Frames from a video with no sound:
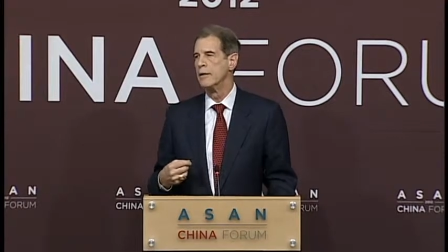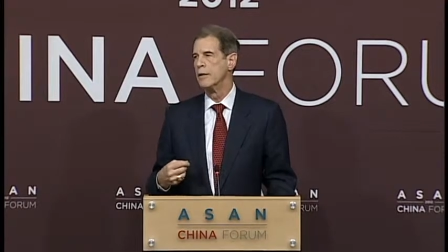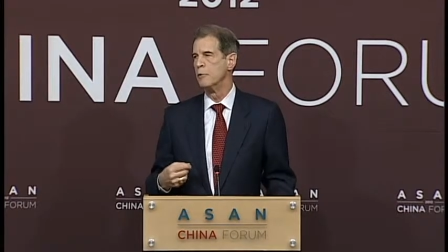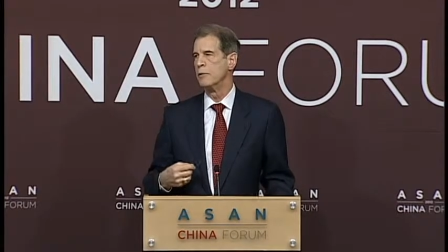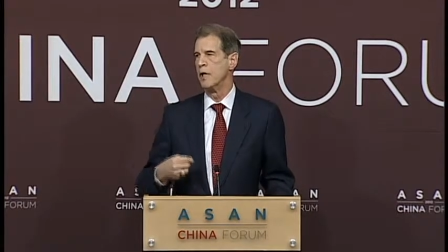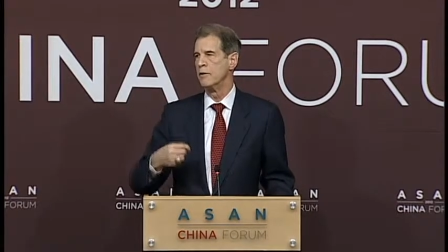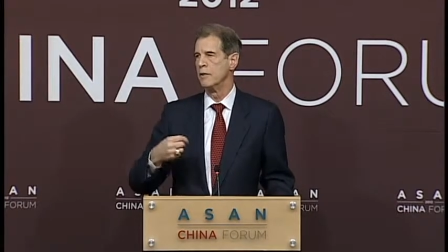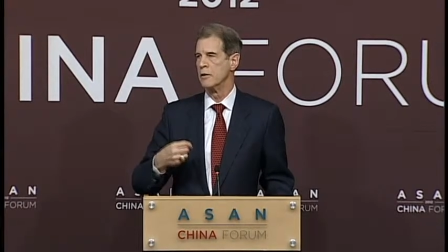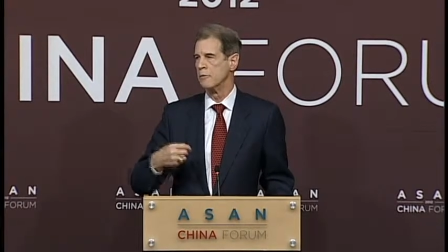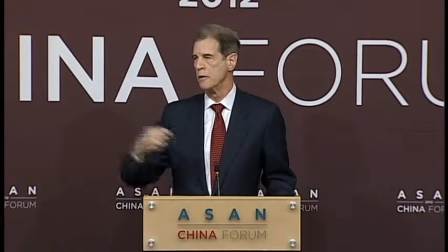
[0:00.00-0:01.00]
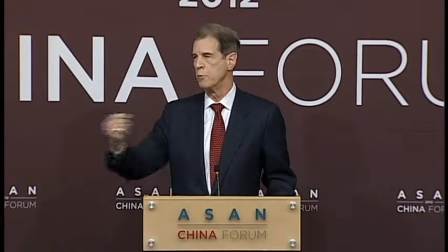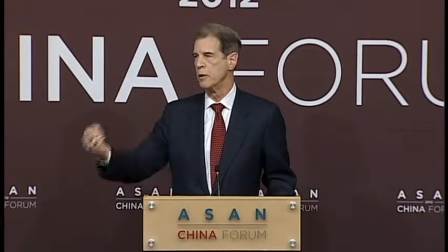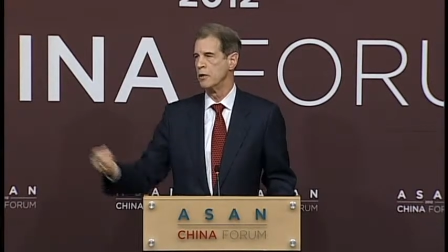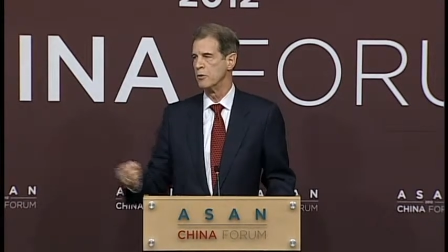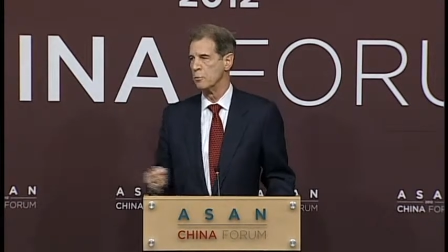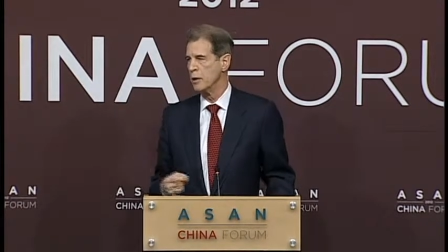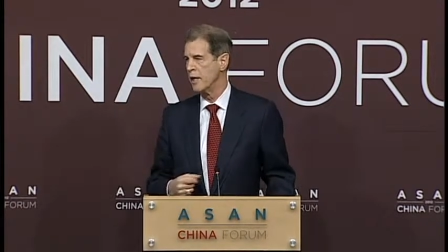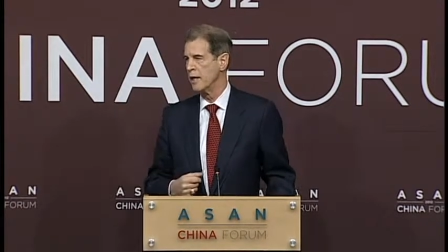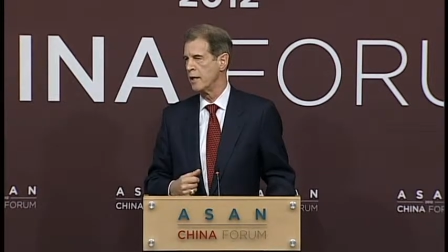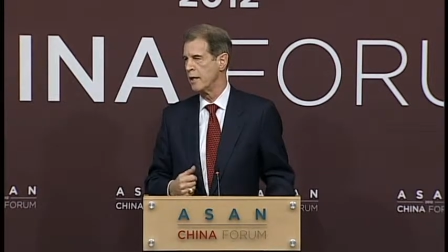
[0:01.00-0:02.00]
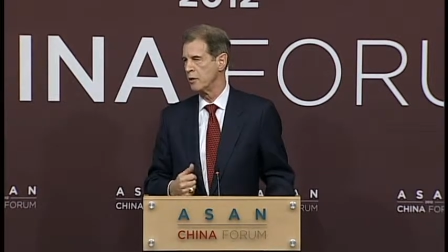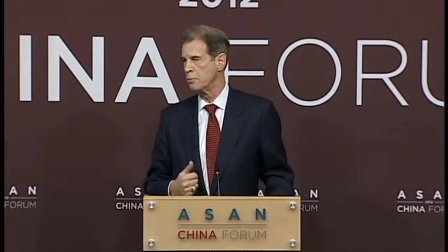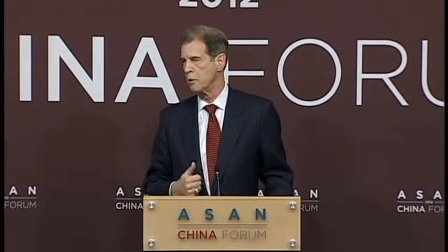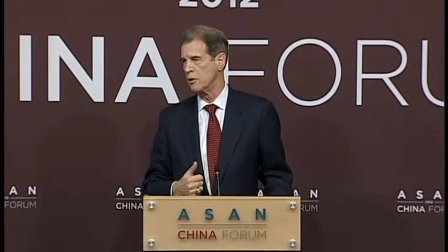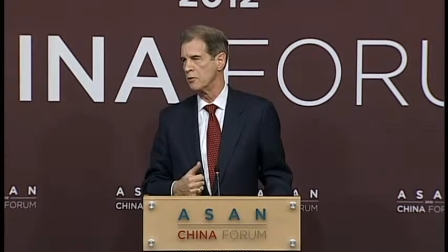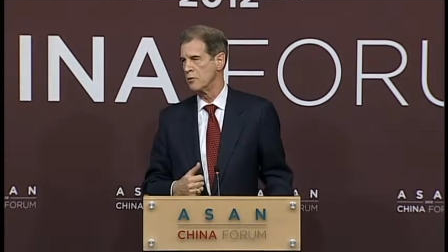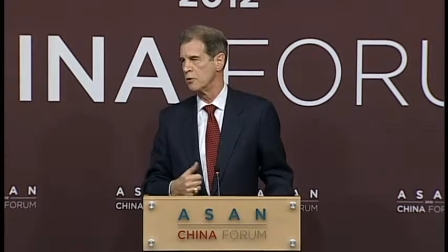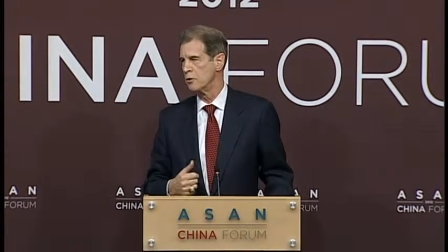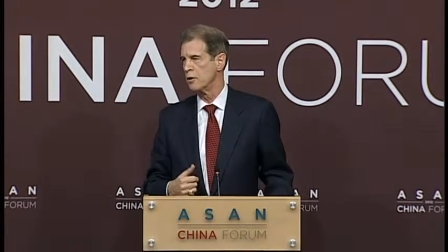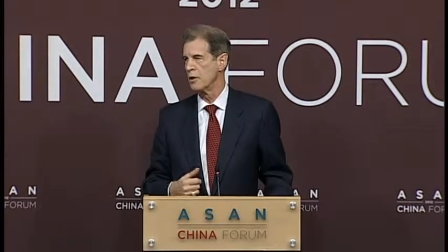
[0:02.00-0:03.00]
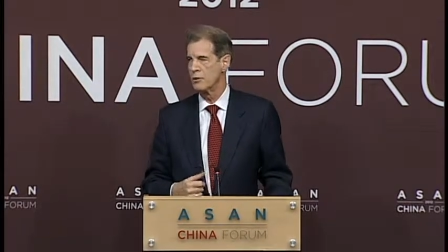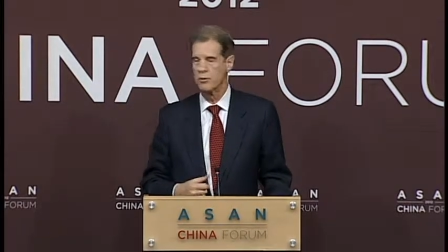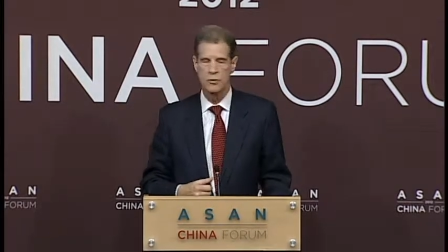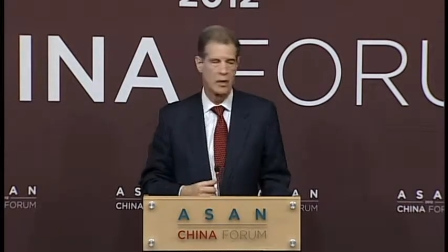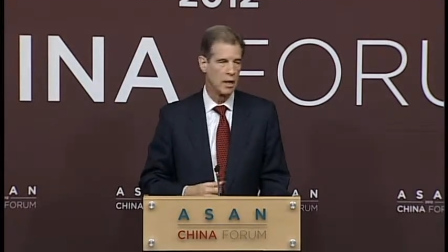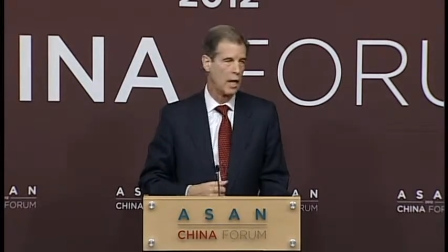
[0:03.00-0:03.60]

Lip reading: depriving the Philippines of banana exports and tourists,